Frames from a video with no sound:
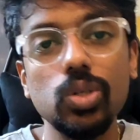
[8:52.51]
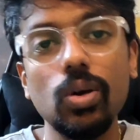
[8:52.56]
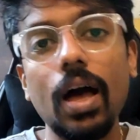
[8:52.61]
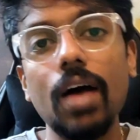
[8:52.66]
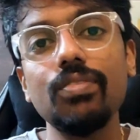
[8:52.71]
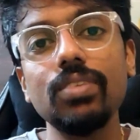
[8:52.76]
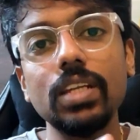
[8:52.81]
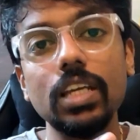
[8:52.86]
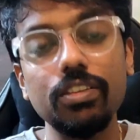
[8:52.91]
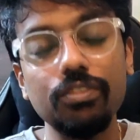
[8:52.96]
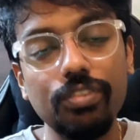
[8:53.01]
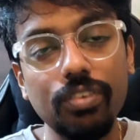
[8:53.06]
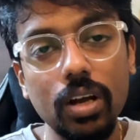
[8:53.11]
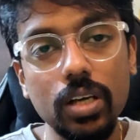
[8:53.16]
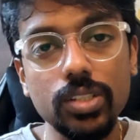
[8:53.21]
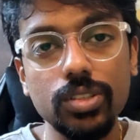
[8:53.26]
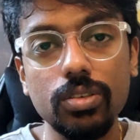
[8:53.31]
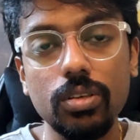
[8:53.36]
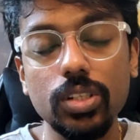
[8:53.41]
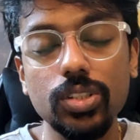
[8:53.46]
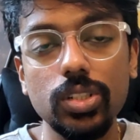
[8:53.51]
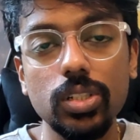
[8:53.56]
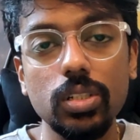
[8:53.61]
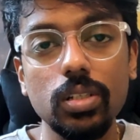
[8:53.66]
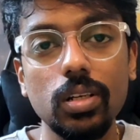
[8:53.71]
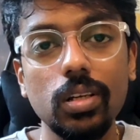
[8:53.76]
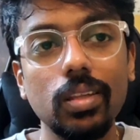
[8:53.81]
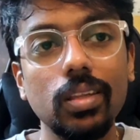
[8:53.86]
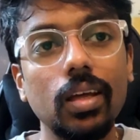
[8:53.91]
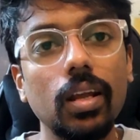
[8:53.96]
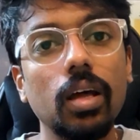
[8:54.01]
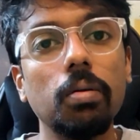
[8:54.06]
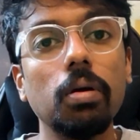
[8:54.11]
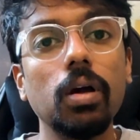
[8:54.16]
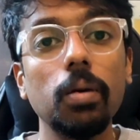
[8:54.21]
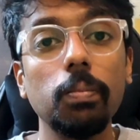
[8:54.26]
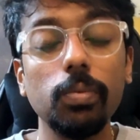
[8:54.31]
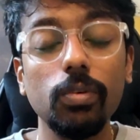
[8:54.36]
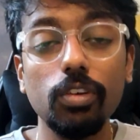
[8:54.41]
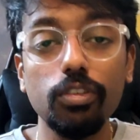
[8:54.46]
you have an infrastructure, there are
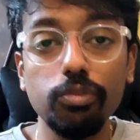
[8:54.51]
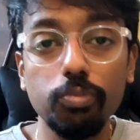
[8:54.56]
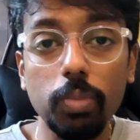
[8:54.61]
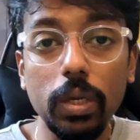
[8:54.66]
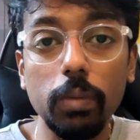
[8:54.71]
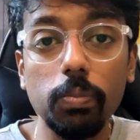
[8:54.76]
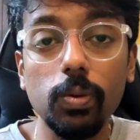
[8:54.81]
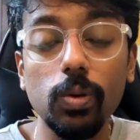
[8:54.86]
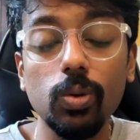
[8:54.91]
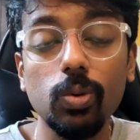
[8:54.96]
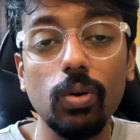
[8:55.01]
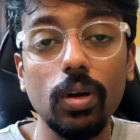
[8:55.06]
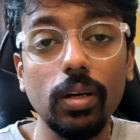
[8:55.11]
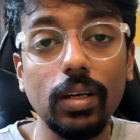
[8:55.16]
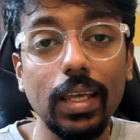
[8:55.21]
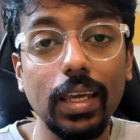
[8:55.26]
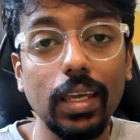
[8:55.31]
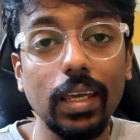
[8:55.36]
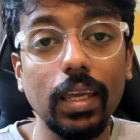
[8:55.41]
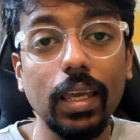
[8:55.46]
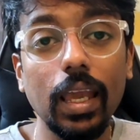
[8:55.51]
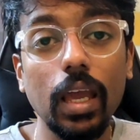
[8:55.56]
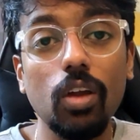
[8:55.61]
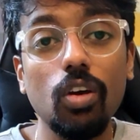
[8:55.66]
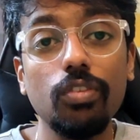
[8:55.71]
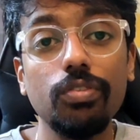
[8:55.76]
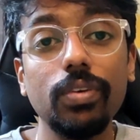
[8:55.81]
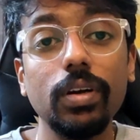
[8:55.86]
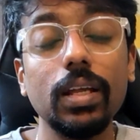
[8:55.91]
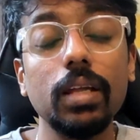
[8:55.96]
a couple of people who are taking care of